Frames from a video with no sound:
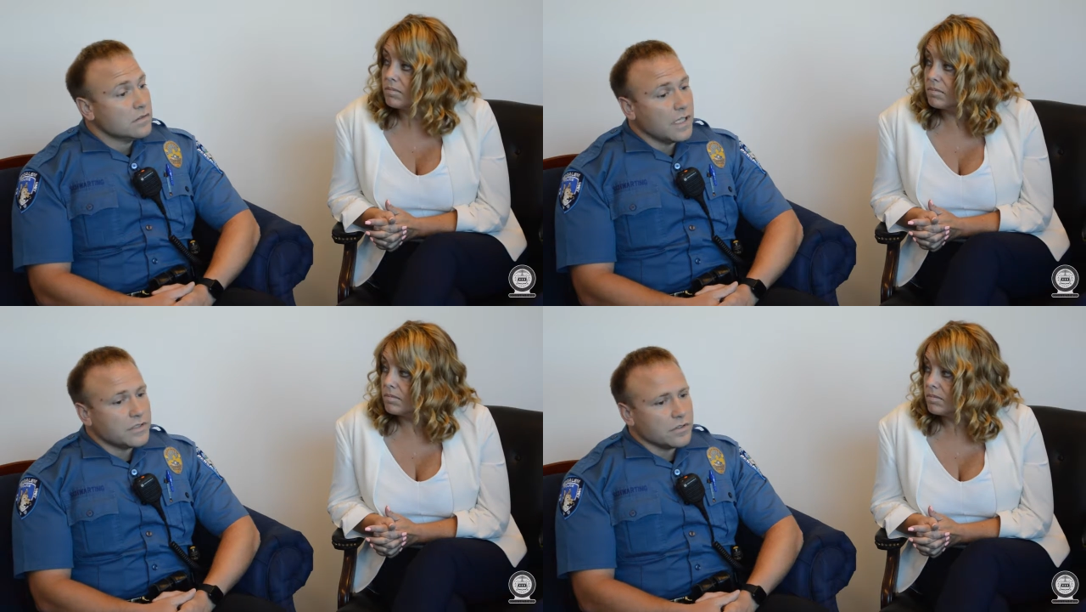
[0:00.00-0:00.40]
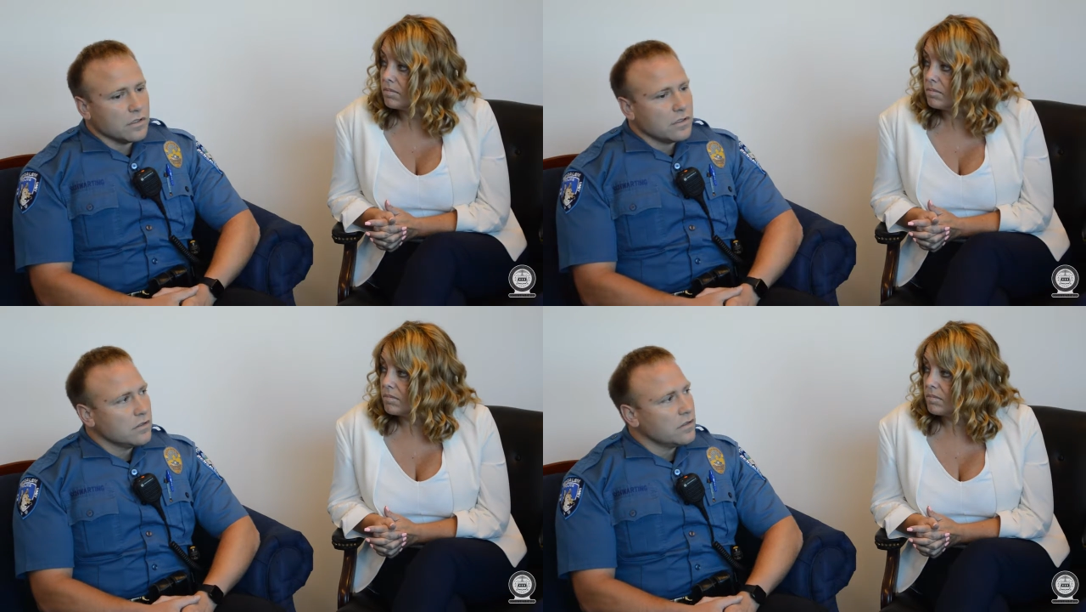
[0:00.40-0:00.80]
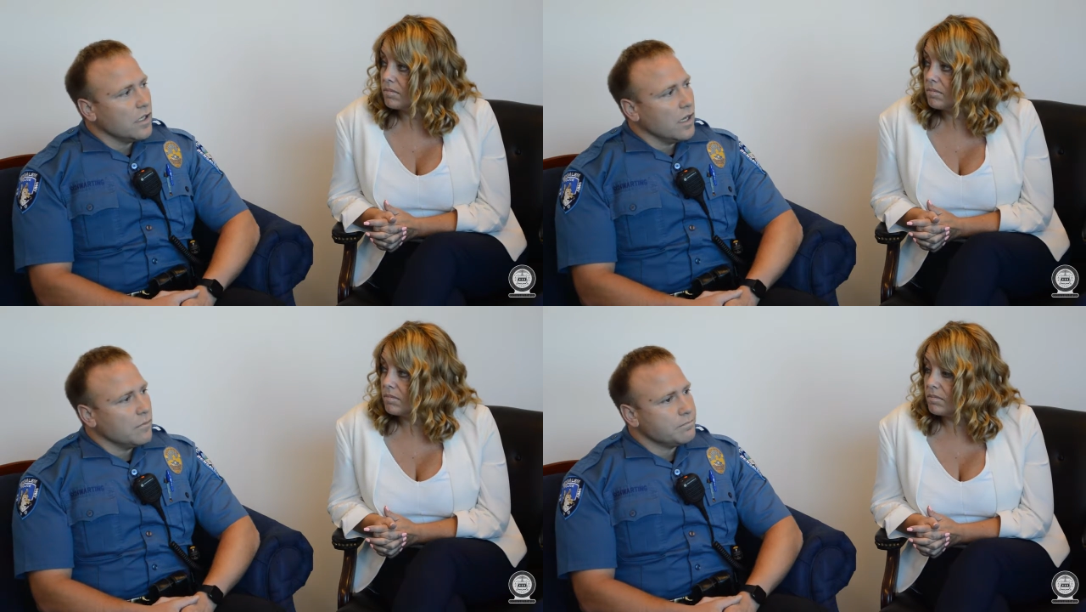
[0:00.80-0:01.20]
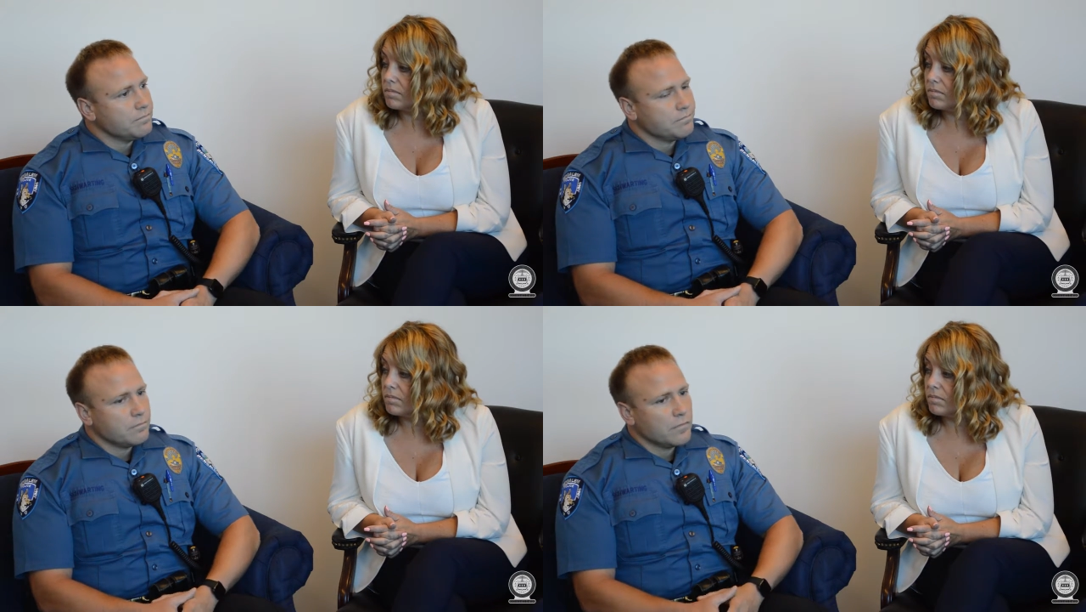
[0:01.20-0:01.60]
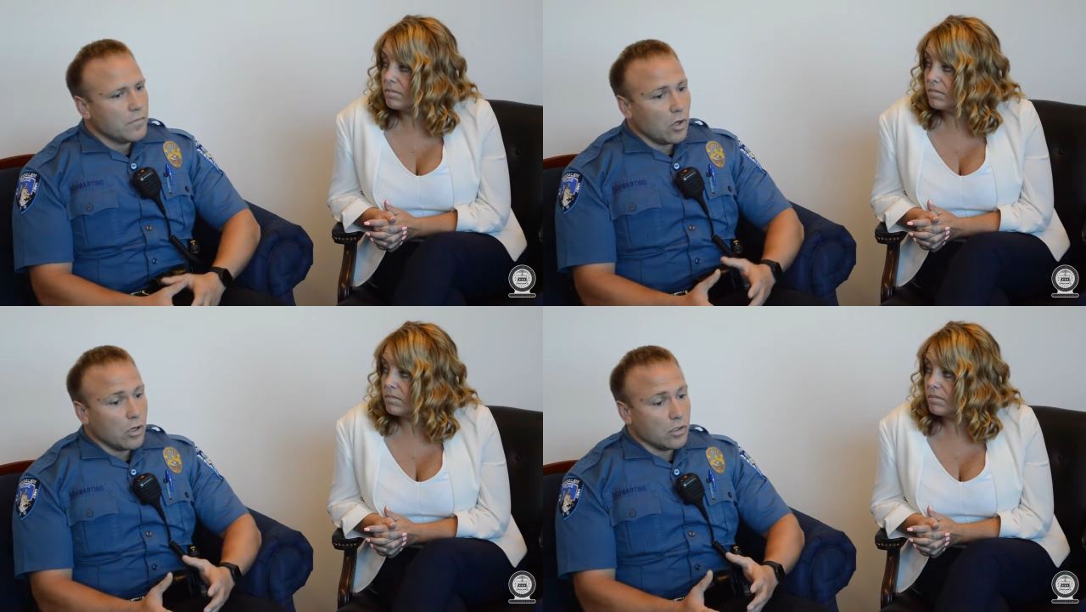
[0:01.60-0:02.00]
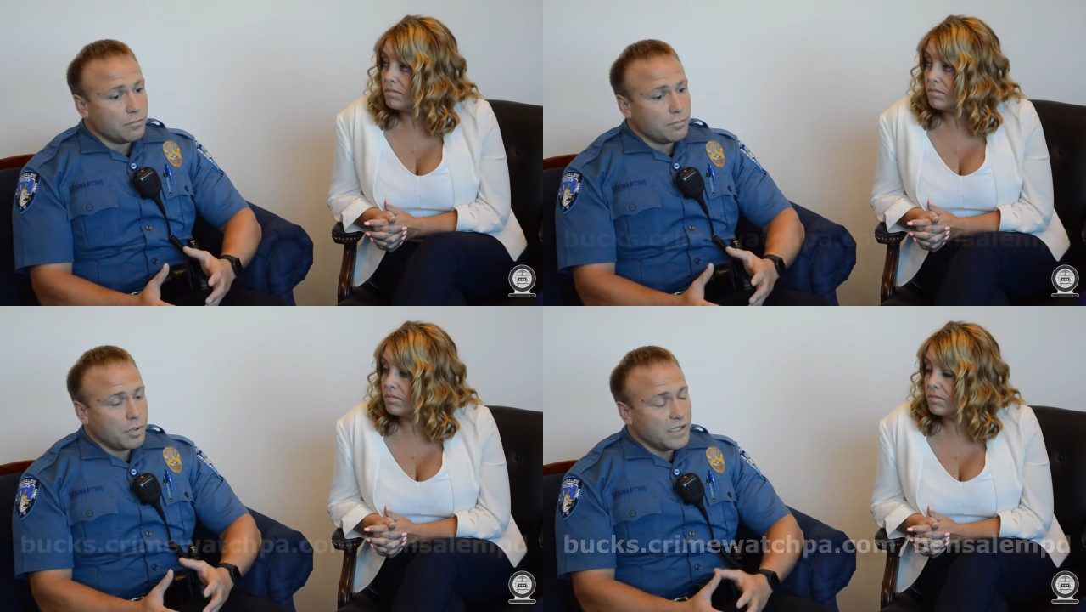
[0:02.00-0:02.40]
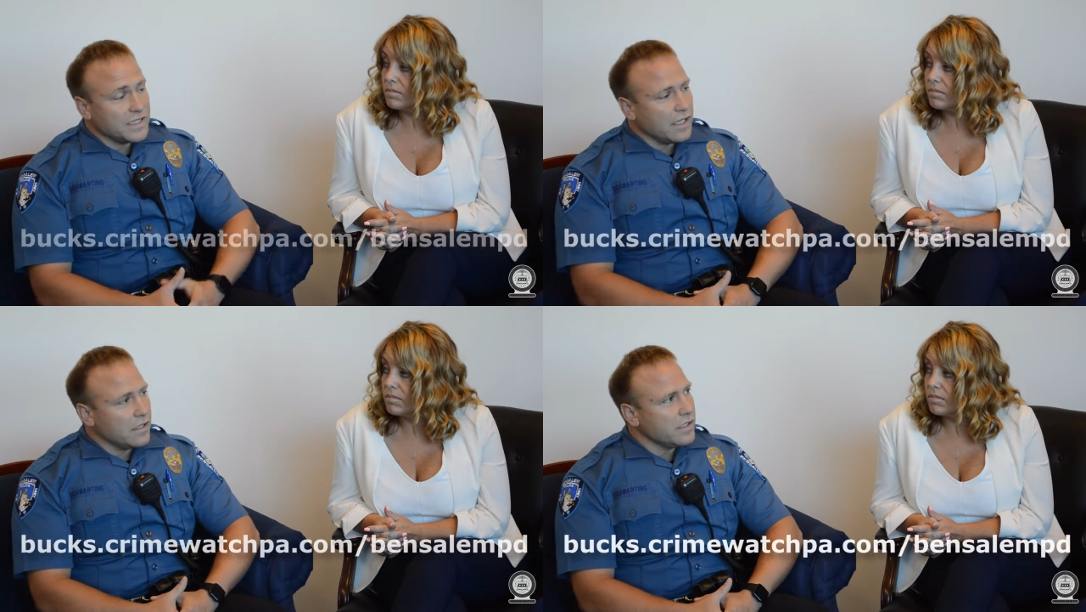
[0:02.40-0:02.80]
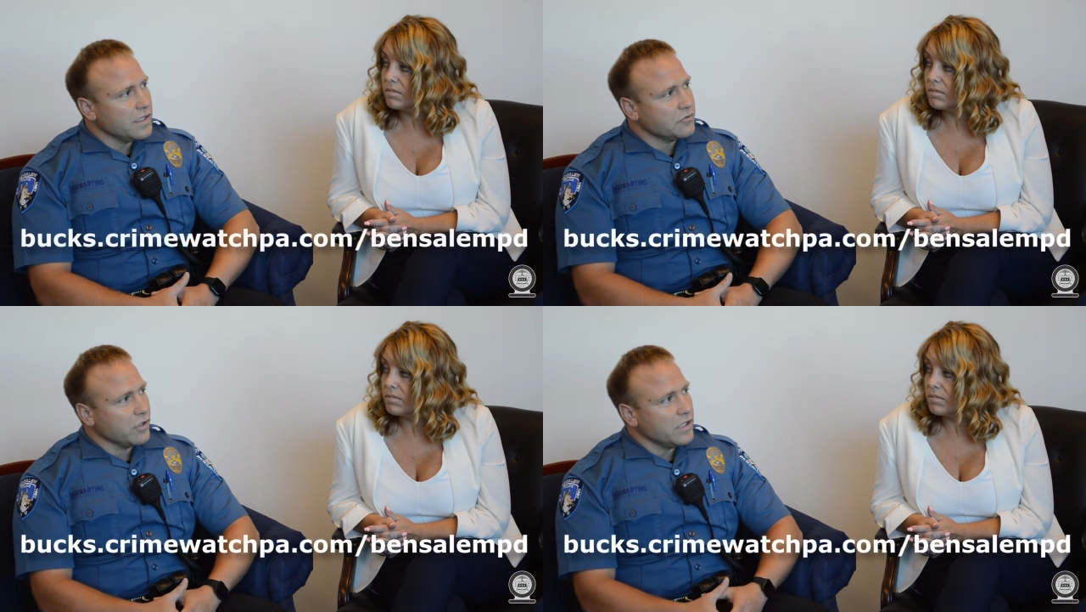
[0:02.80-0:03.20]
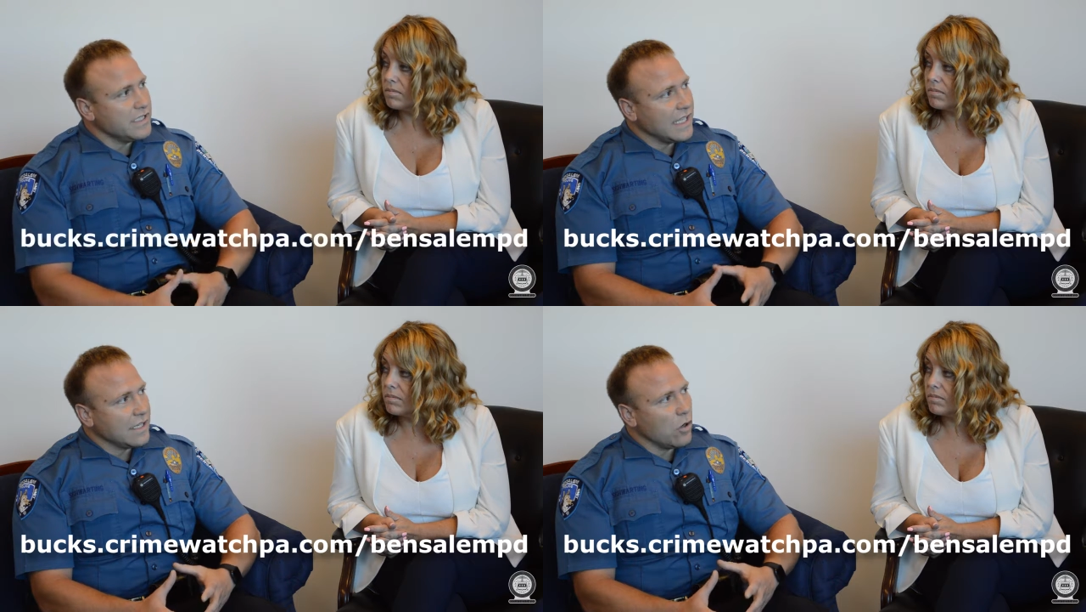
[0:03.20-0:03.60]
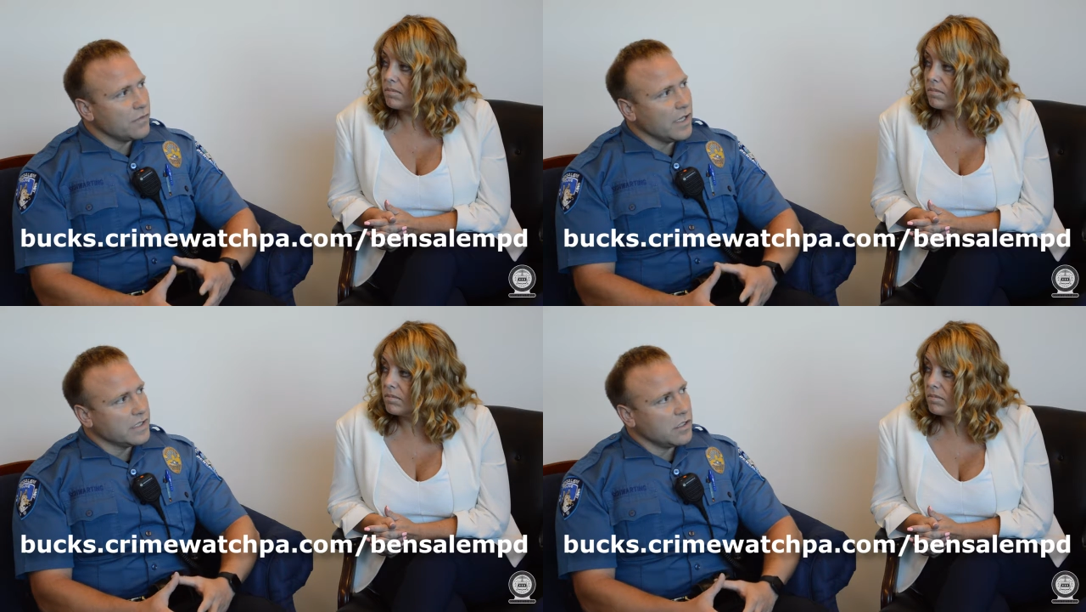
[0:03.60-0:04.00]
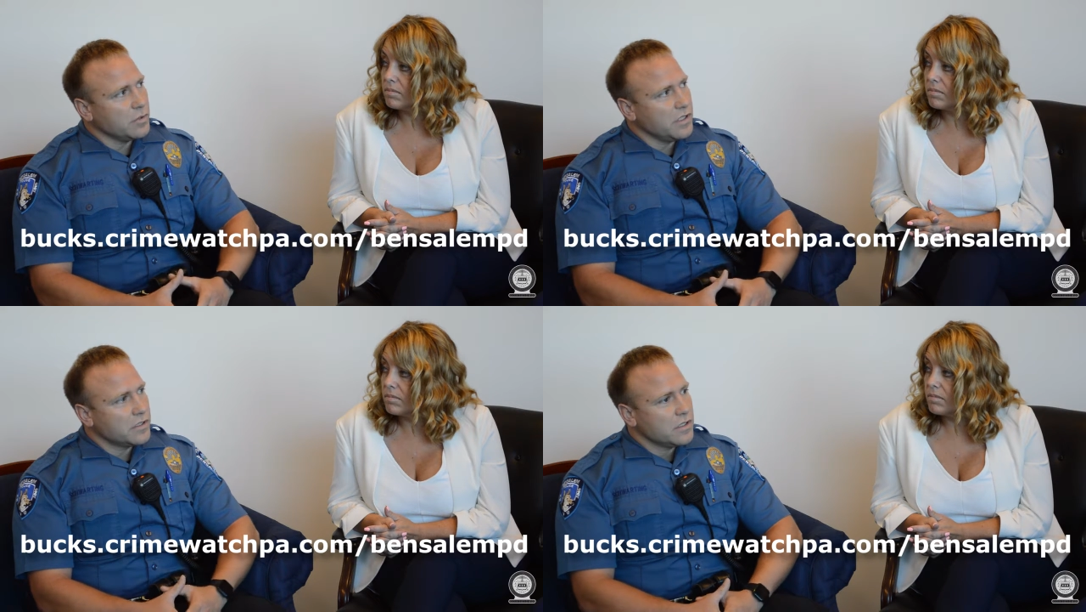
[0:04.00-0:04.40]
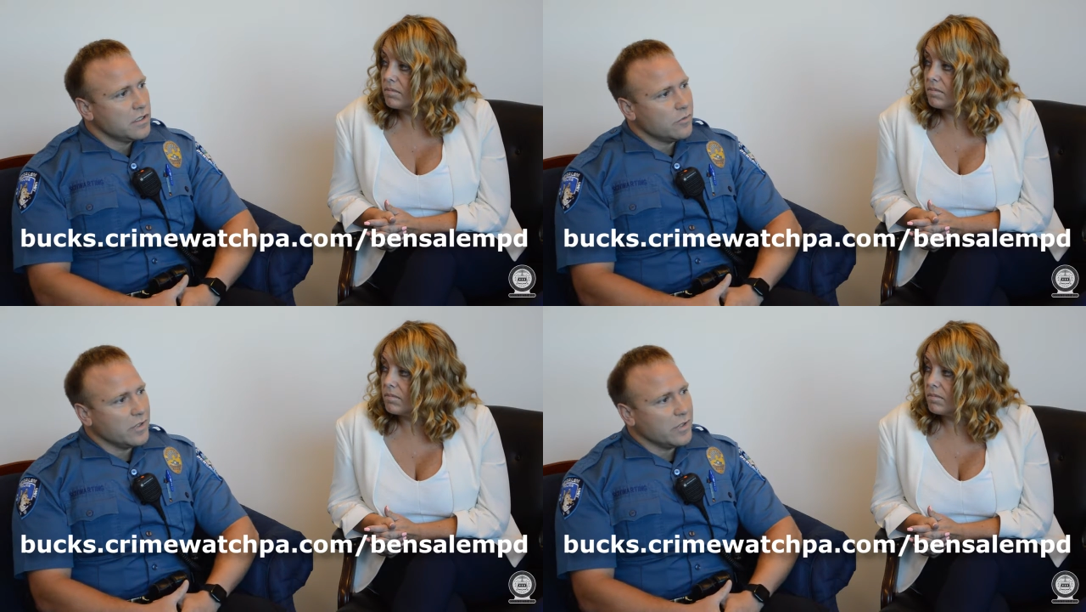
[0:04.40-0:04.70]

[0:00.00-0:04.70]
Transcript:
Speaker 1: Yes, sir. Um, our Police Athletic League has really taken off the last couple of years. We